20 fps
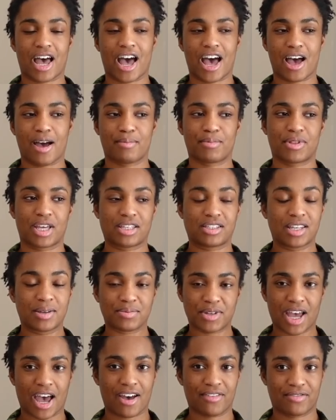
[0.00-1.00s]
Um, they
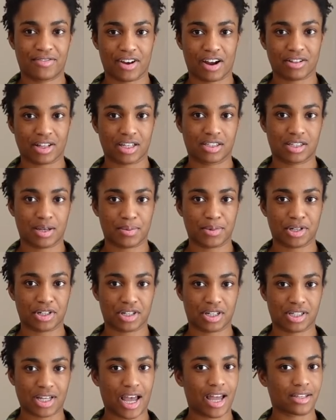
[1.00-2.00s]
seem to have fairly similar
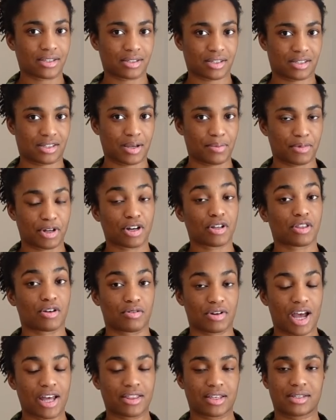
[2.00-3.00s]
designs, similar
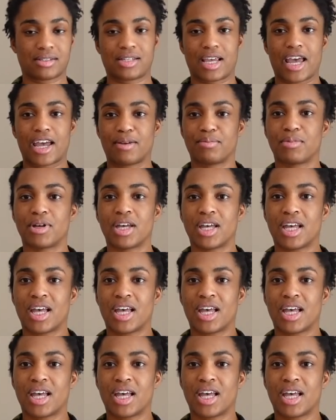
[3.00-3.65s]
though not the same.